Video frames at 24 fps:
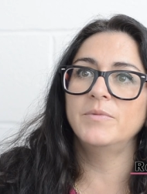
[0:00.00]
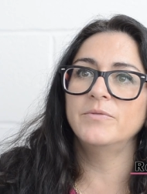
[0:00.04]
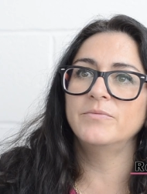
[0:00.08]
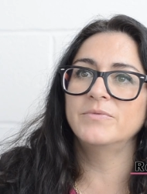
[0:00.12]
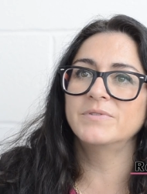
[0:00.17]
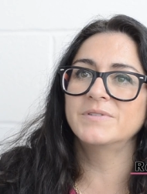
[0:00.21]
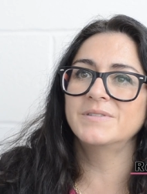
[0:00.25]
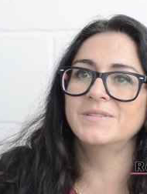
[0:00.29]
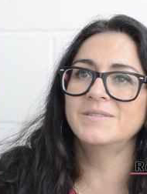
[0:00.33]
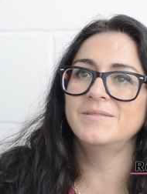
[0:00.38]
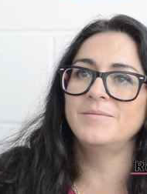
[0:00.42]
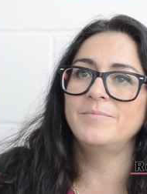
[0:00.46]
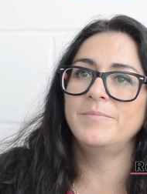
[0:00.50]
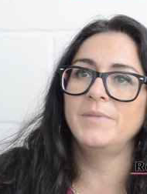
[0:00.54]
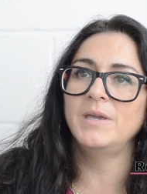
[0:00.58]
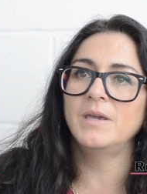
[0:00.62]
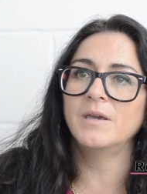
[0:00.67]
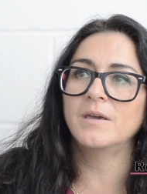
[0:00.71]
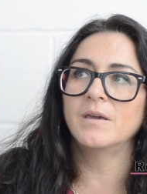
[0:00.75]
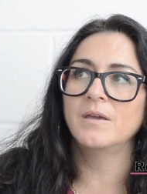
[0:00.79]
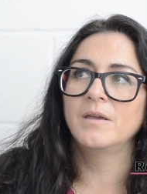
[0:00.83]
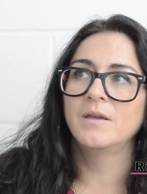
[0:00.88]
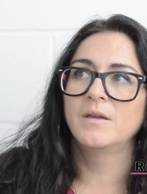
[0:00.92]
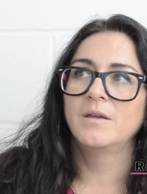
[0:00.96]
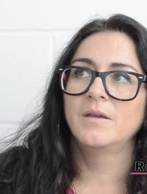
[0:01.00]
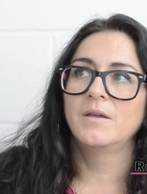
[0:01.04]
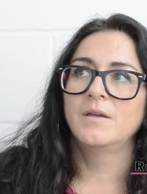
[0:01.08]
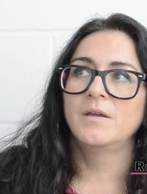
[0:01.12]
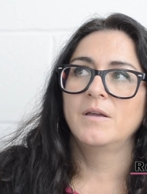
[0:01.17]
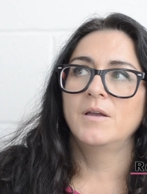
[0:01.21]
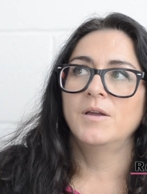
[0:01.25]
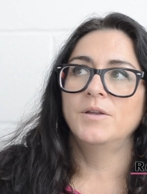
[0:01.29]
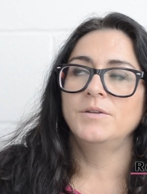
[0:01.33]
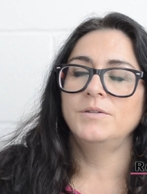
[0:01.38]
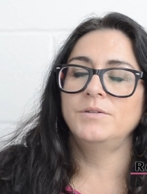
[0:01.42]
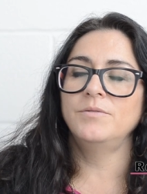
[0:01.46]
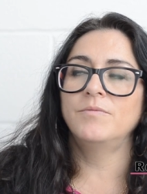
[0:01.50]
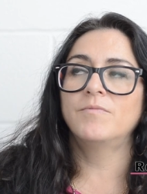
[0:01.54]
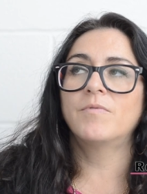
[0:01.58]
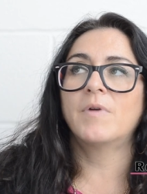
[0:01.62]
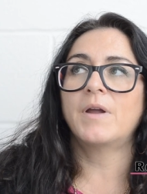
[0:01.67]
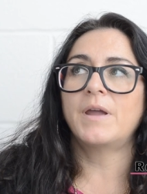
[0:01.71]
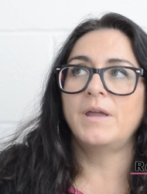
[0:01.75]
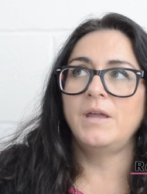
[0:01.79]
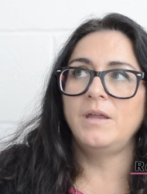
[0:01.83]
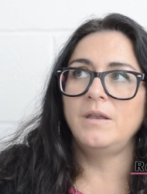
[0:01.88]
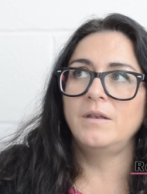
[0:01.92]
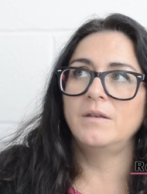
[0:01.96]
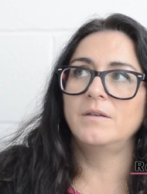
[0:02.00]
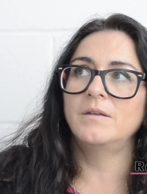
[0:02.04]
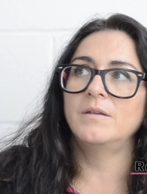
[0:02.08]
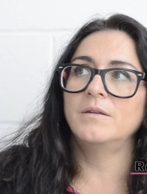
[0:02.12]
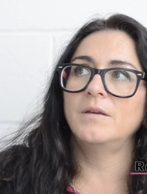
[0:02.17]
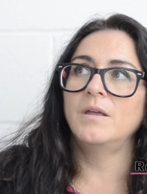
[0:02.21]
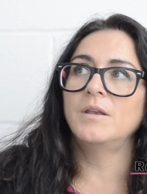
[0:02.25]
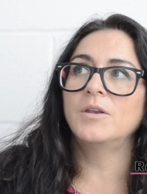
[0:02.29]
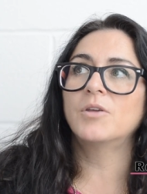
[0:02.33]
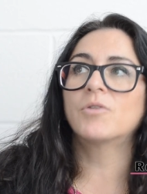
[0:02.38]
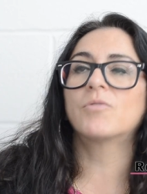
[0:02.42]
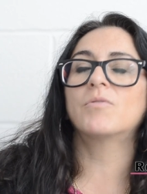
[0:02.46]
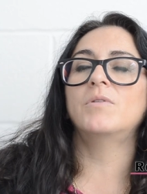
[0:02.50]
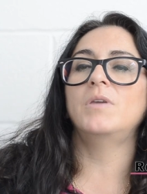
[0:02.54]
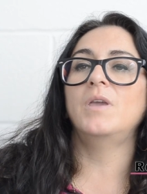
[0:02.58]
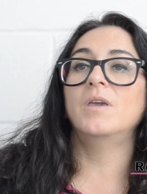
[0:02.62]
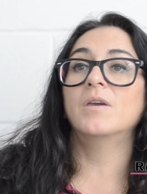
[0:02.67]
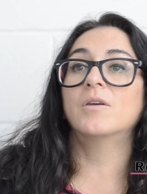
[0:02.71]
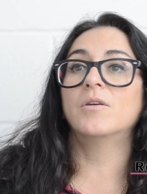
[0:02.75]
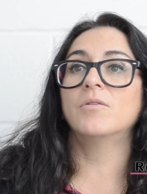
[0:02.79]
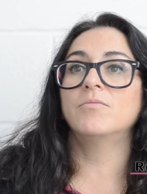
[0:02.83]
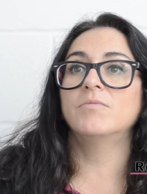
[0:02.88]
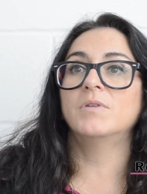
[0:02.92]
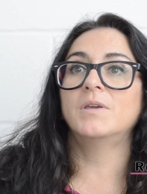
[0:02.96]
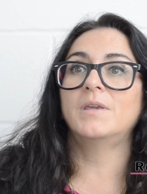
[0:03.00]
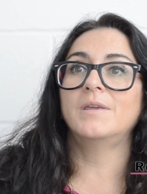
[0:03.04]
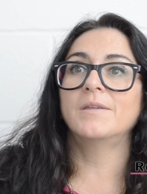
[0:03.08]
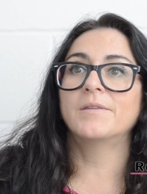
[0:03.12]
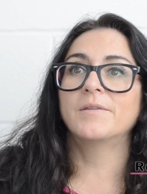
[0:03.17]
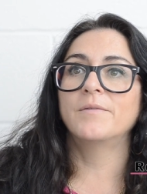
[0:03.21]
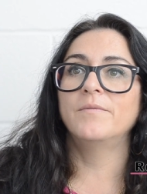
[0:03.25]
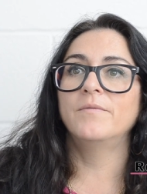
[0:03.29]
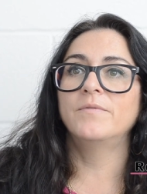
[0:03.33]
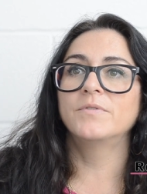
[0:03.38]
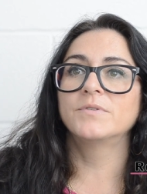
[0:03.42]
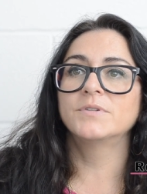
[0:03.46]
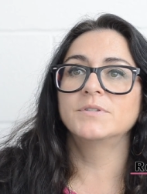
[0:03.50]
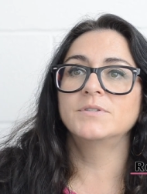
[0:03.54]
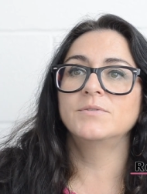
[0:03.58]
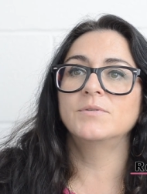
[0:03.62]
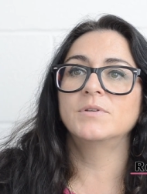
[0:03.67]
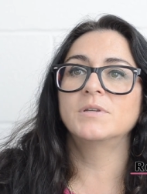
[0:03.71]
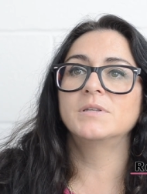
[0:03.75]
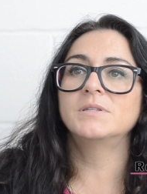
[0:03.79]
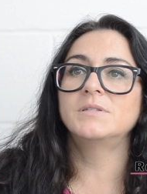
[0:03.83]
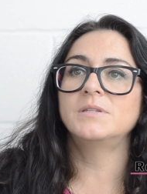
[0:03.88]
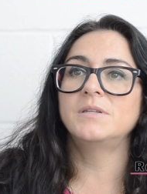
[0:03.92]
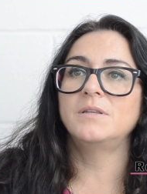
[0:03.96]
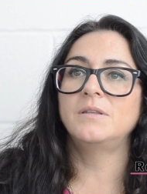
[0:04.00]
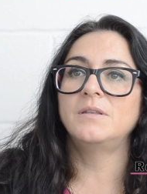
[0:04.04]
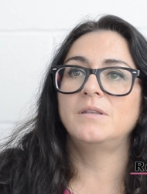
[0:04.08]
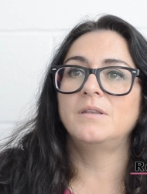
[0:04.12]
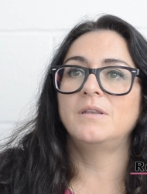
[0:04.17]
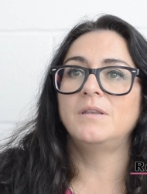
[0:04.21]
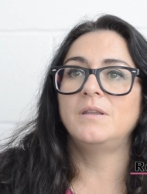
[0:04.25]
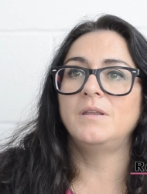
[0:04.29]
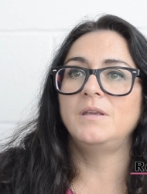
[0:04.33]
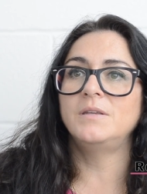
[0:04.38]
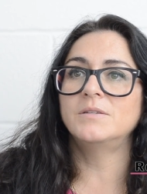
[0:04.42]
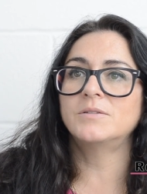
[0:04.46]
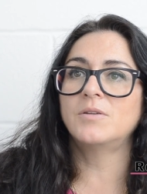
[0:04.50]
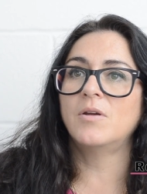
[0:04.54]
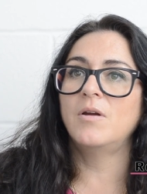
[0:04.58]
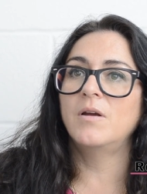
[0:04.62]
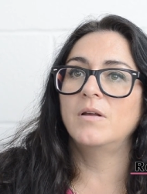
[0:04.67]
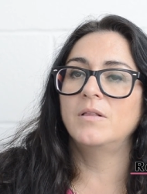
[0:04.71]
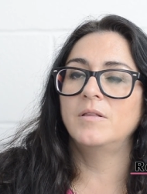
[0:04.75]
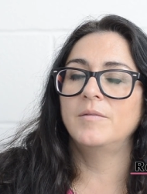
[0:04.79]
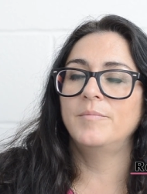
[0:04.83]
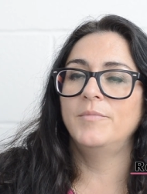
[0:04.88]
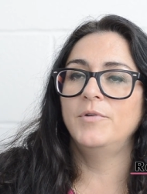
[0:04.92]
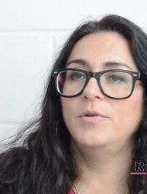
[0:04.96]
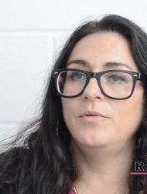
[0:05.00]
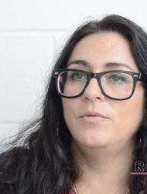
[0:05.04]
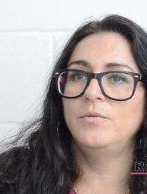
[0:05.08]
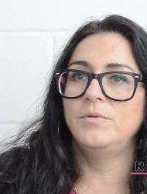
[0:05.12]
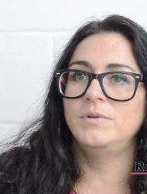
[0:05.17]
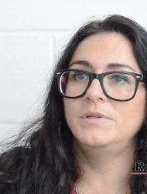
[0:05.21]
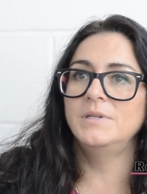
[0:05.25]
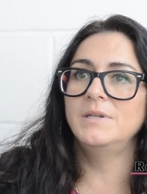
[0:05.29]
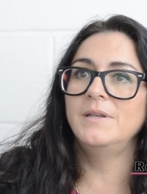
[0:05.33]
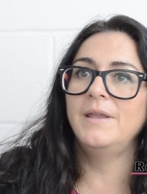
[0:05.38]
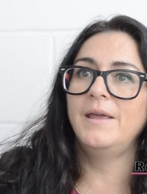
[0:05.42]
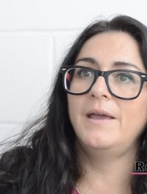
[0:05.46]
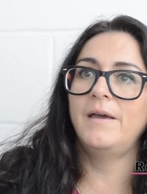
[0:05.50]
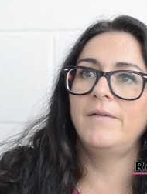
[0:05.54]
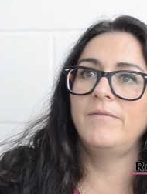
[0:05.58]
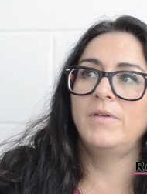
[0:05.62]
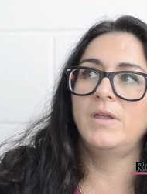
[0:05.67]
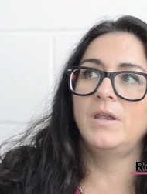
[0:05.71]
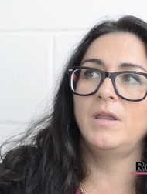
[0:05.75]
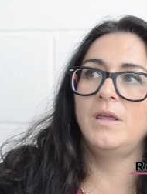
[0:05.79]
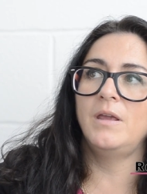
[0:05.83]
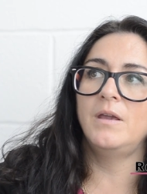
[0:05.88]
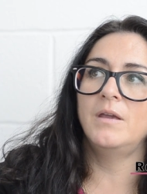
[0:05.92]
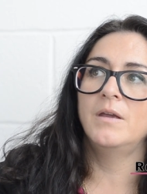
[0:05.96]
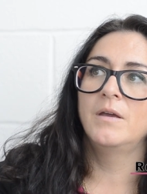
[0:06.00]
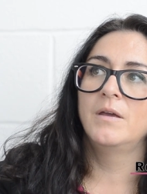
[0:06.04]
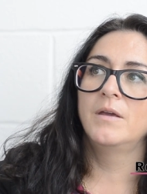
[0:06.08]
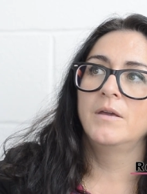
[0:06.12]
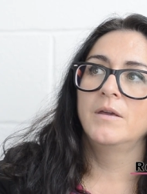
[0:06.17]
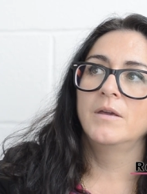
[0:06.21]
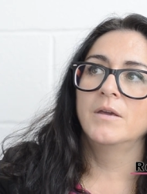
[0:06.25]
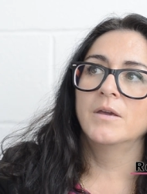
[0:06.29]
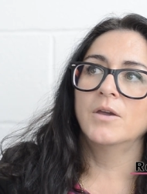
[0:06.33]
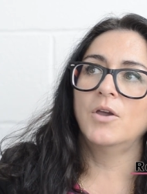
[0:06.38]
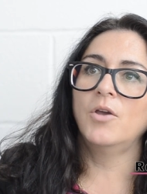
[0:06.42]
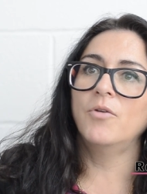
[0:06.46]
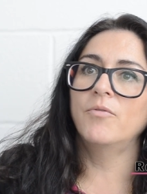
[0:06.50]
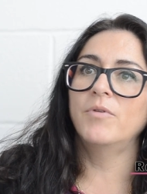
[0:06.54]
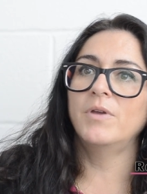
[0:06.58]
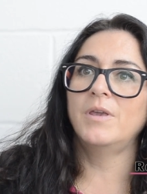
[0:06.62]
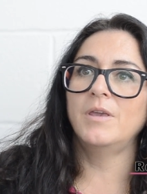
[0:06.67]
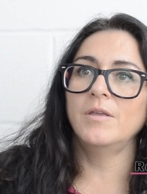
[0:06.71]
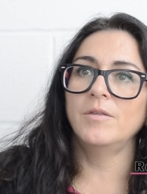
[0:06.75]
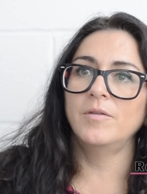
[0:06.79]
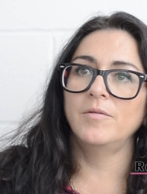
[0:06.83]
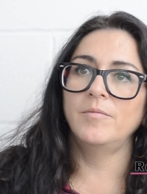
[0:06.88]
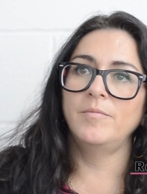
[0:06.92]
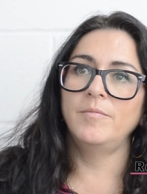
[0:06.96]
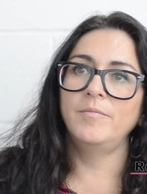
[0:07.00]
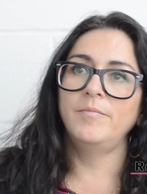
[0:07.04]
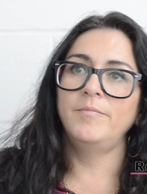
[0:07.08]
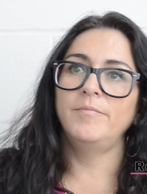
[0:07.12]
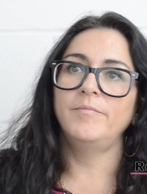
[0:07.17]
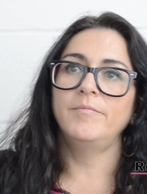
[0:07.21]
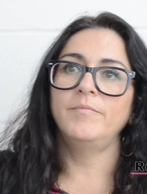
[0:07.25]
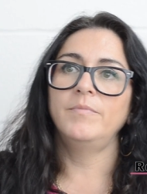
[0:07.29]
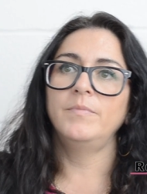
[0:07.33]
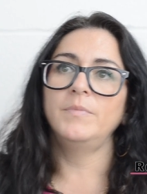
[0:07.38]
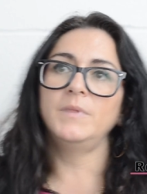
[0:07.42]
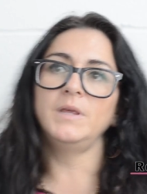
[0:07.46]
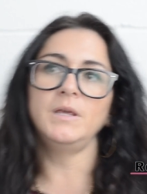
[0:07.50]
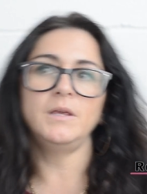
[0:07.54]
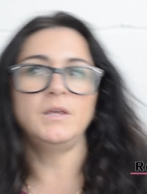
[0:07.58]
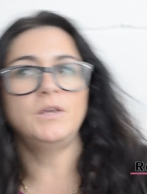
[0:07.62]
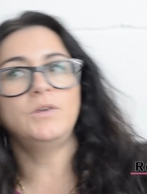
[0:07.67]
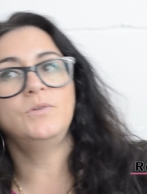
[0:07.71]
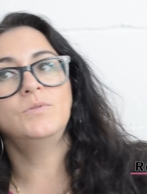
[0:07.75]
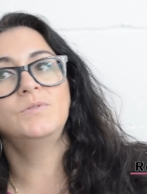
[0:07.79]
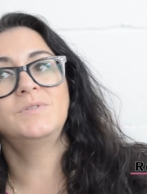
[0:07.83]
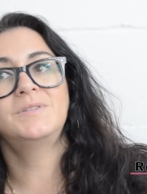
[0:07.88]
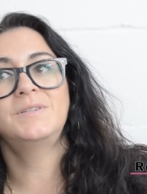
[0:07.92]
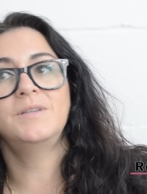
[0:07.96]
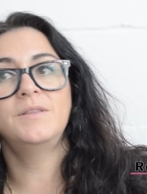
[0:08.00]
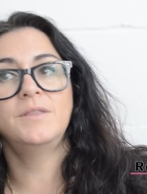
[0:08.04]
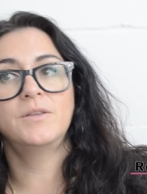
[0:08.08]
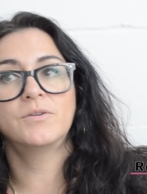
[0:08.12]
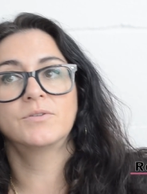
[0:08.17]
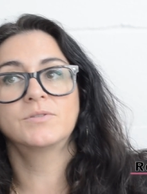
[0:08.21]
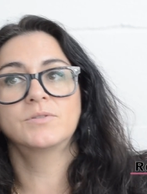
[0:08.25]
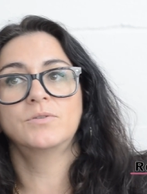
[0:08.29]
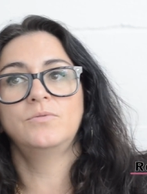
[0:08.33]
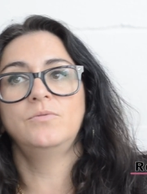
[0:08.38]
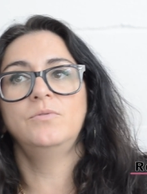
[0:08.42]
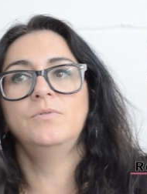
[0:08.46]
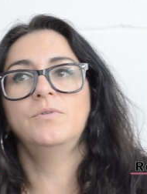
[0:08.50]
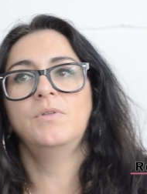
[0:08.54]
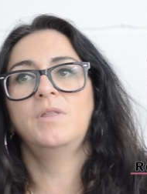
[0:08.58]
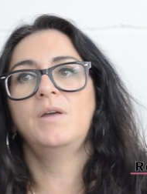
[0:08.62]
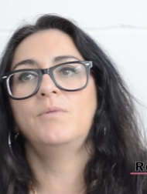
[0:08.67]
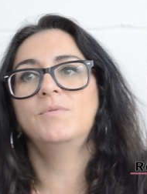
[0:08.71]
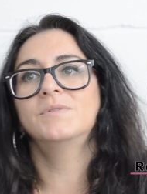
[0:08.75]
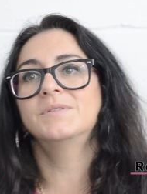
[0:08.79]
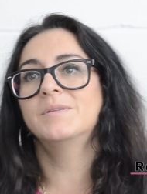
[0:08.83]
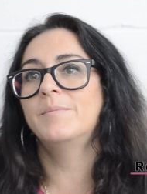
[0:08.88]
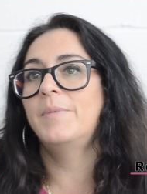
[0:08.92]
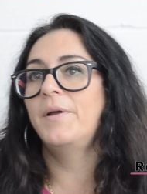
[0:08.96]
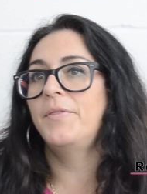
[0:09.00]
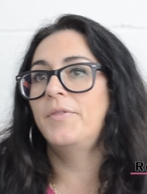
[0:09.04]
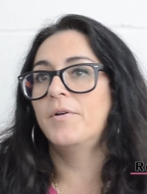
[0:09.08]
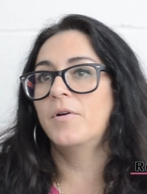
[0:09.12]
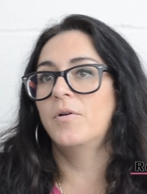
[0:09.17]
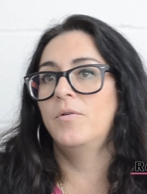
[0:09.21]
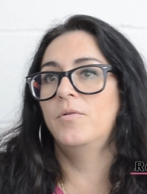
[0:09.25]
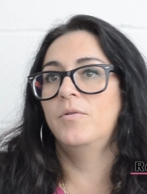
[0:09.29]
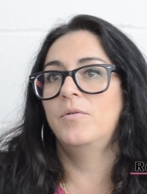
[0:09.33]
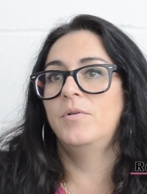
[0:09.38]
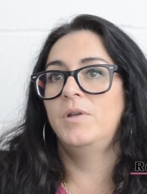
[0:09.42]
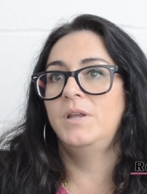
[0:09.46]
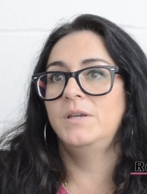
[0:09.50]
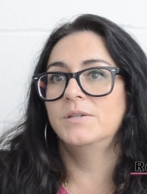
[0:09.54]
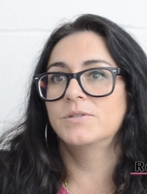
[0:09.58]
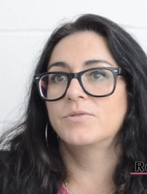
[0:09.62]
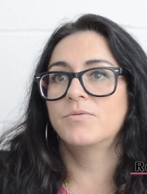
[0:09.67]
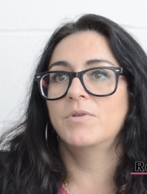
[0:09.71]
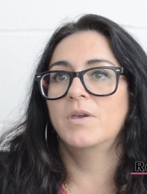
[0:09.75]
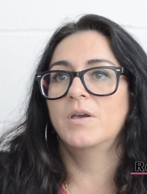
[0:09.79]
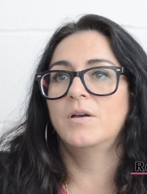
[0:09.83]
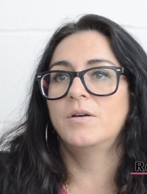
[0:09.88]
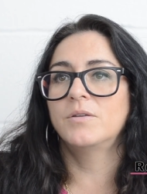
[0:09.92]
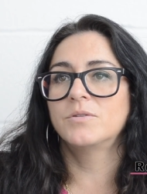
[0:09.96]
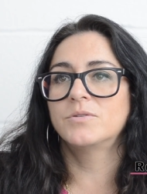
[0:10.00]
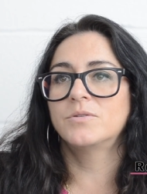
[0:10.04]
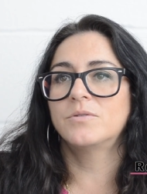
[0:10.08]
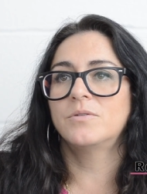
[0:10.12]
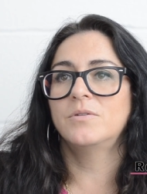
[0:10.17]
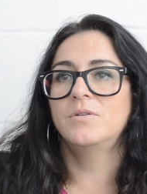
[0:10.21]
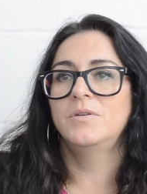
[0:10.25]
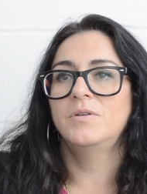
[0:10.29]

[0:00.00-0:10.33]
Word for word: it was to write and create curriculum for students in East Harlem who didn't have any curriculum used in their school that was about their own history and culture.